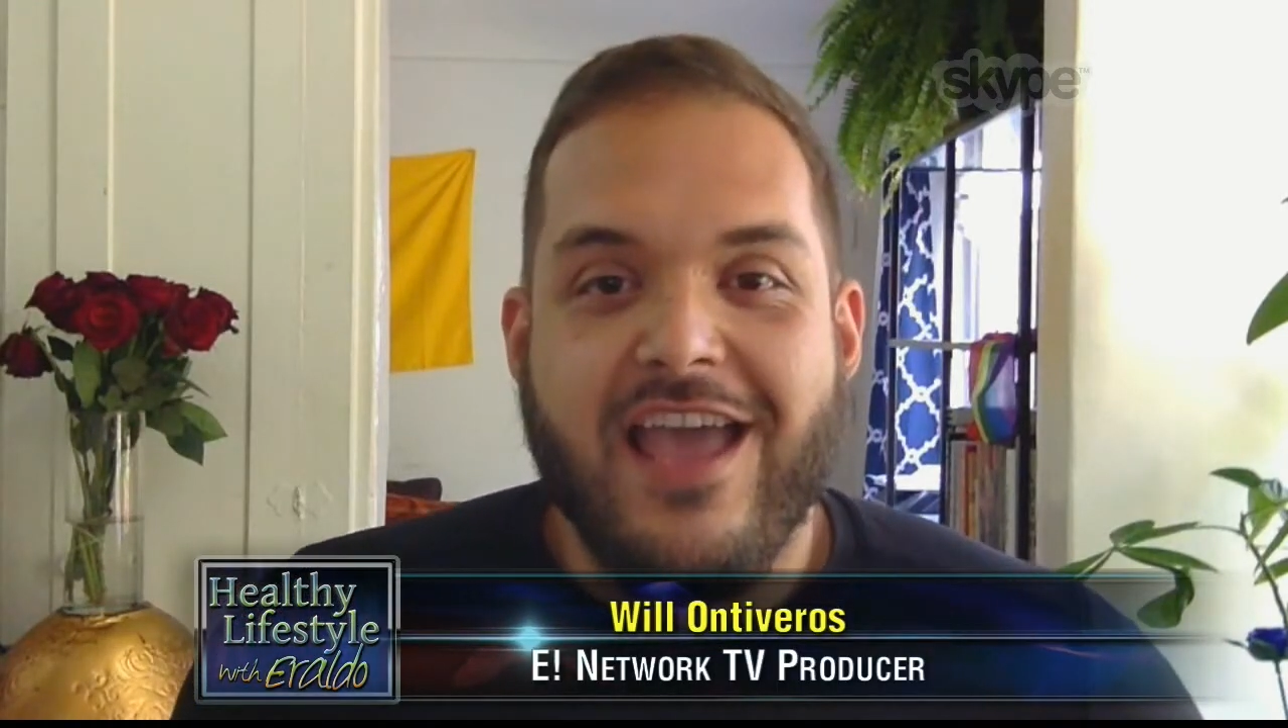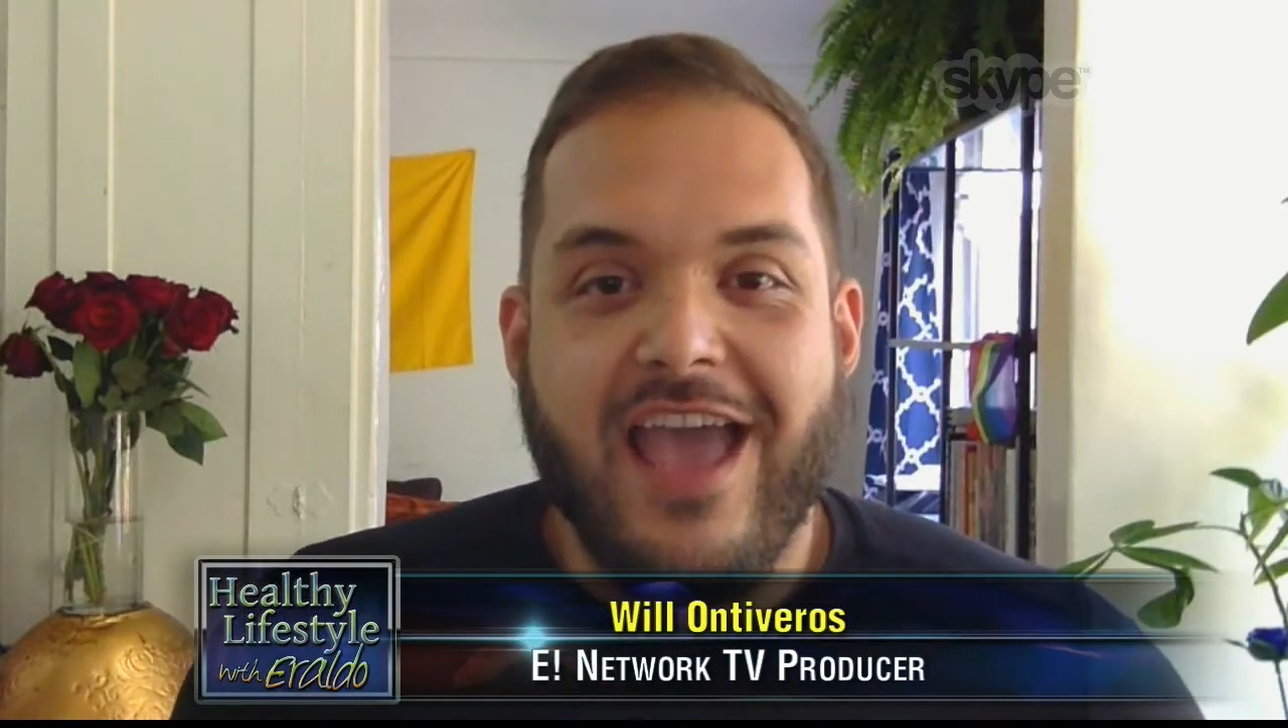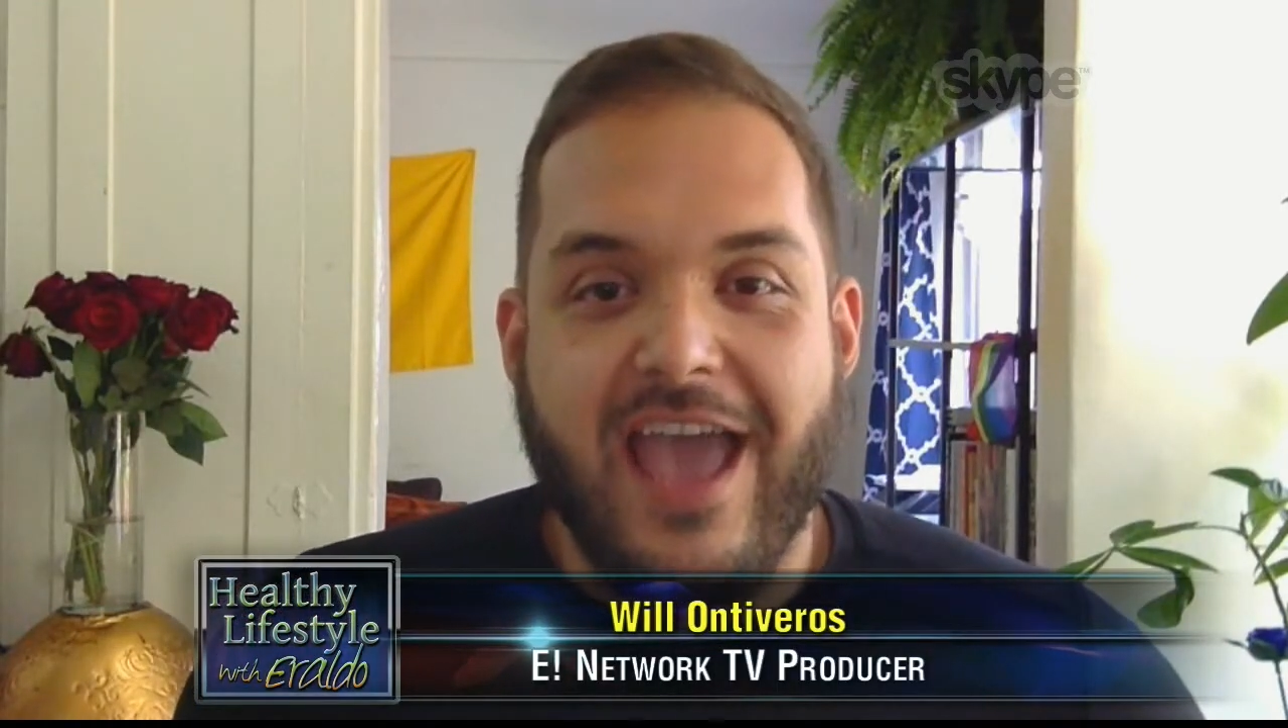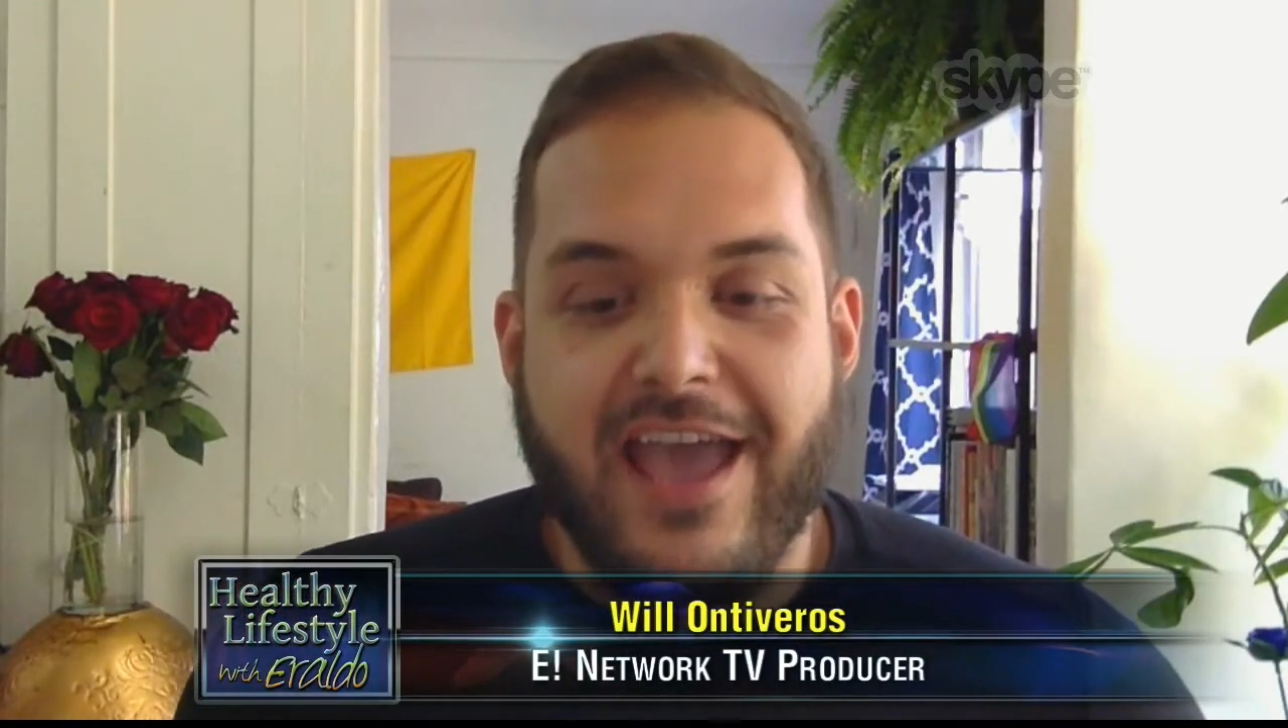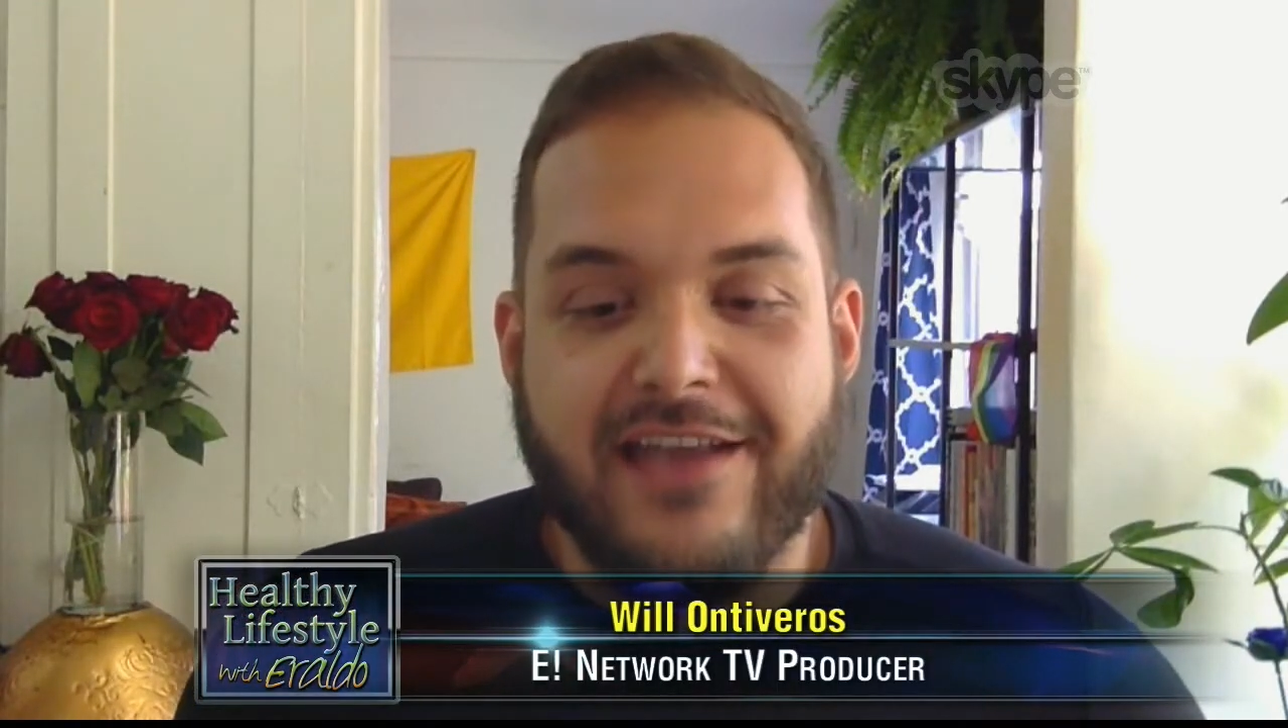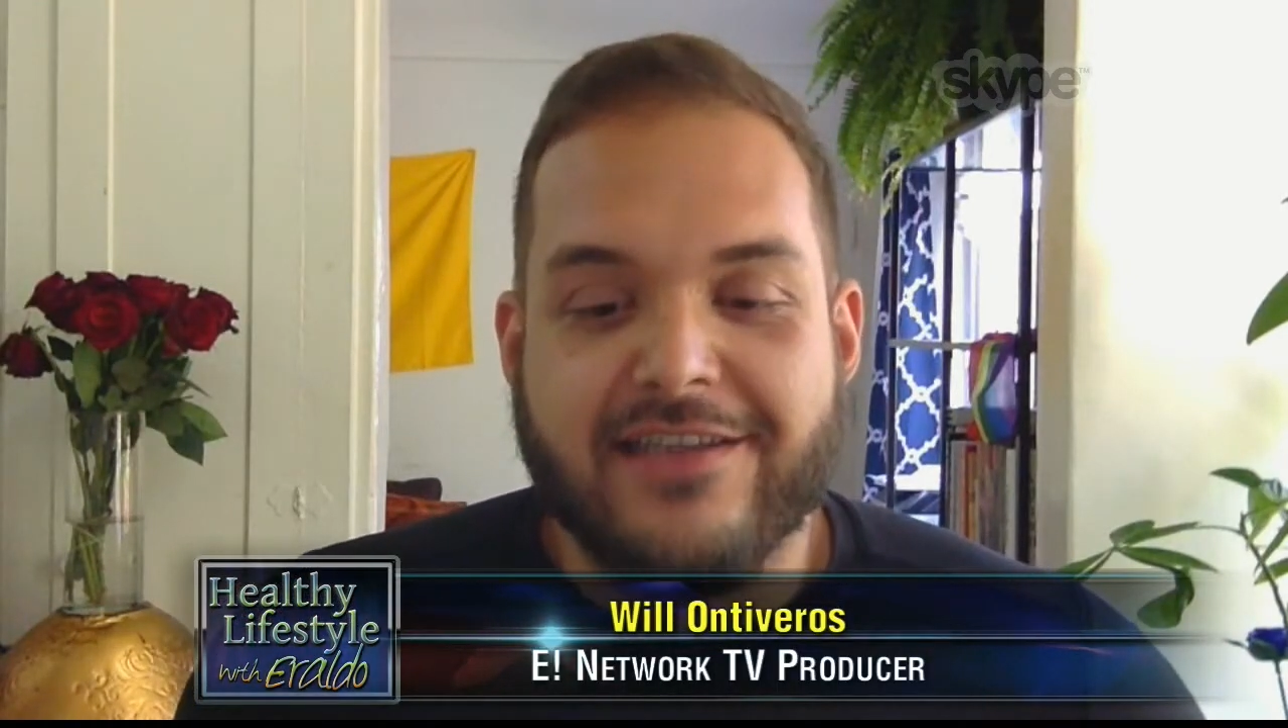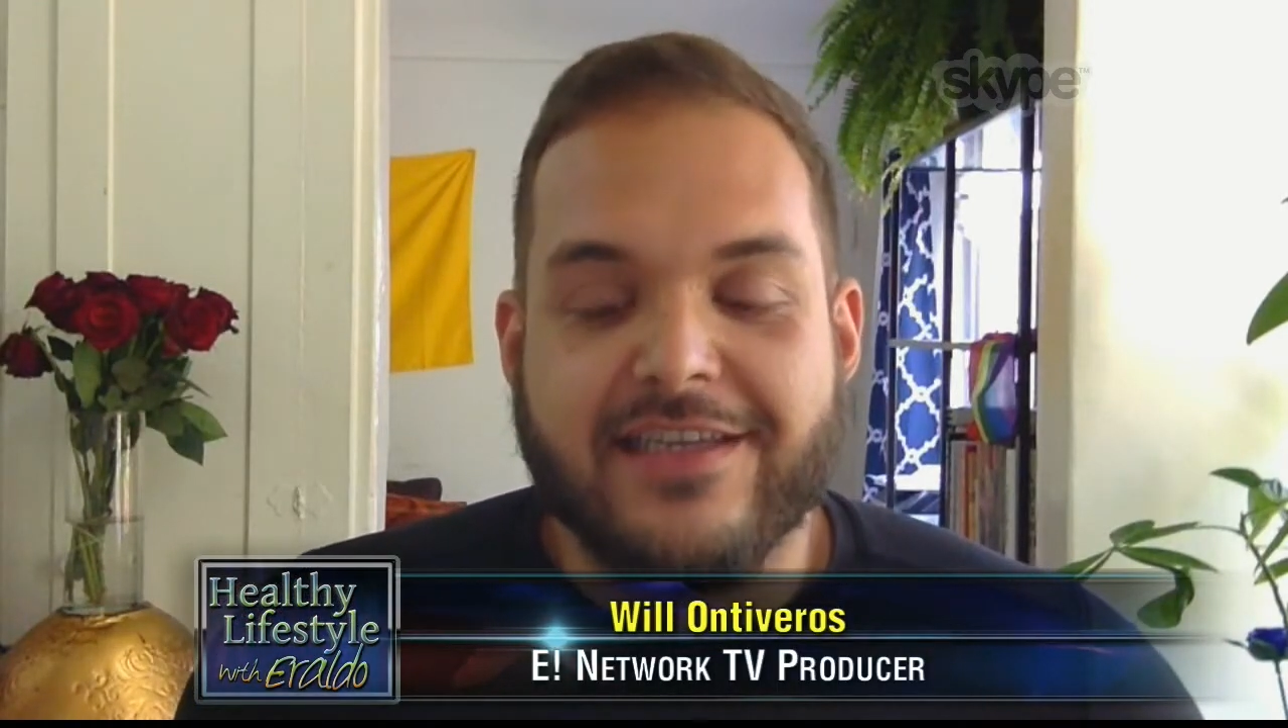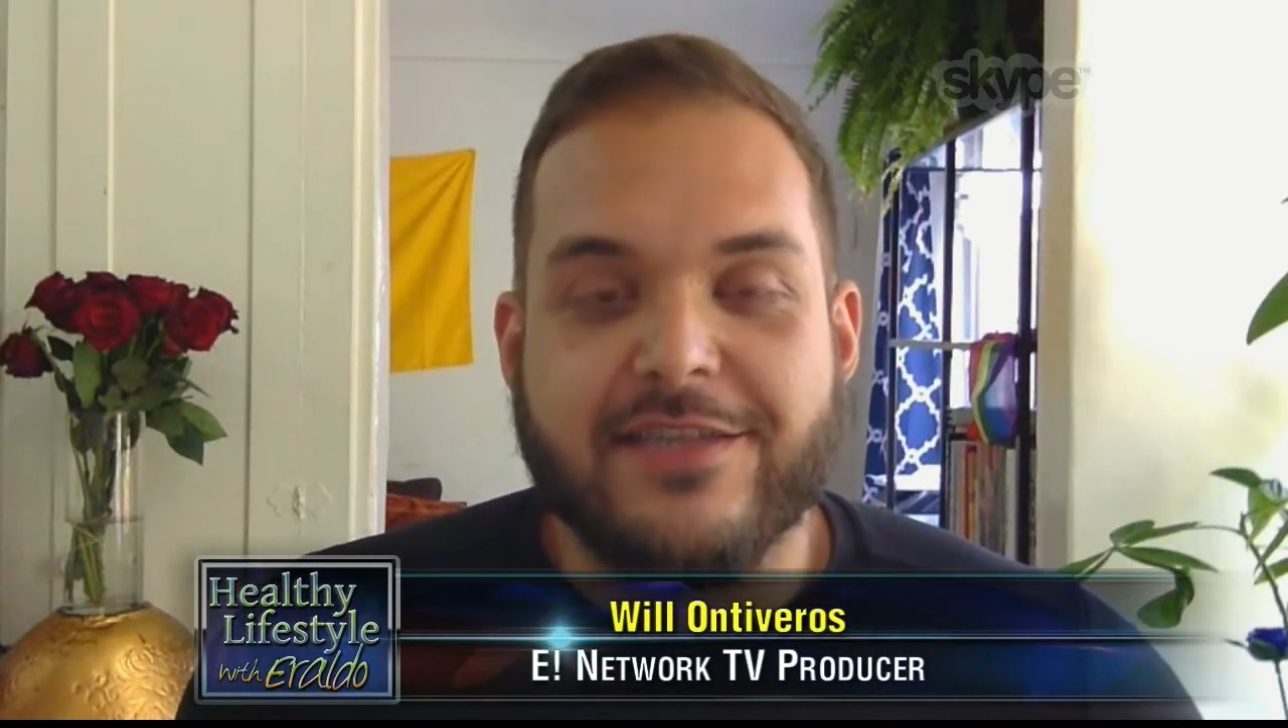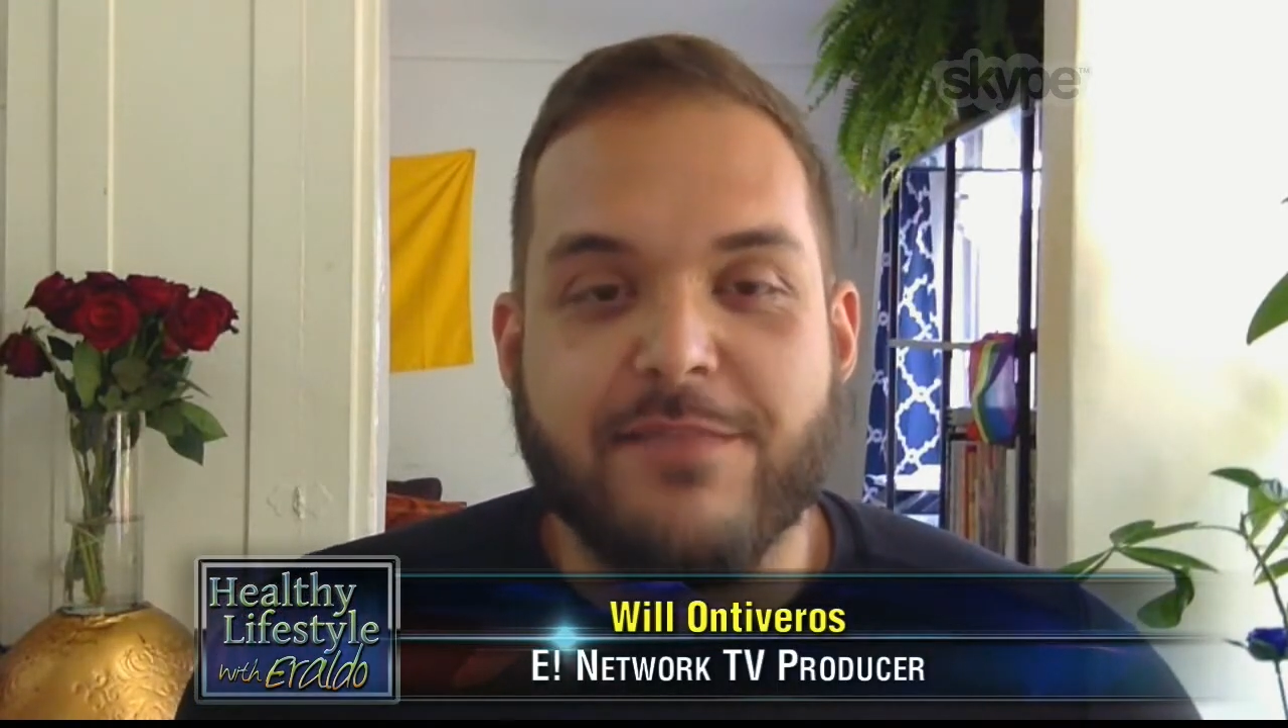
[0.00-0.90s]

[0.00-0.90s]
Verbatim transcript: and since